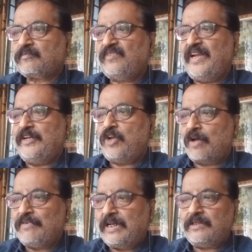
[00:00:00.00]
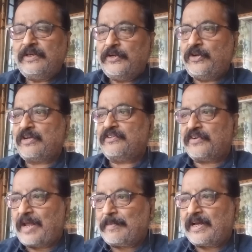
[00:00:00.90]
a novel, not
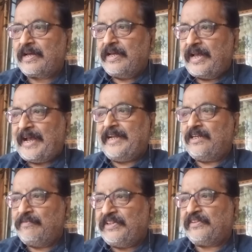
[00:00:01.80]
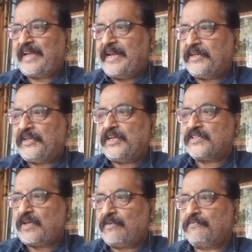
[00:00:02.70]
drama, and with characters
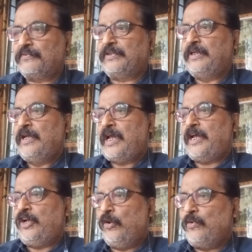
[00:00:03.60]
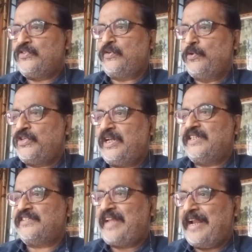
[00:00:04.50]
of a low social
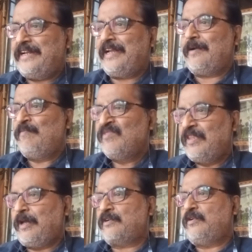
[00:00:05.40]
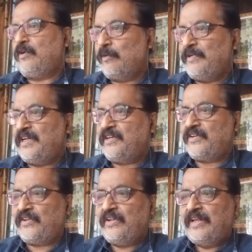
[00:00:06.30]
standing, not
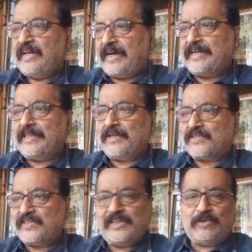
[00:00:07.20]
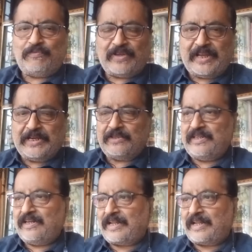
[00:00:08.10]
nobility. Another significant the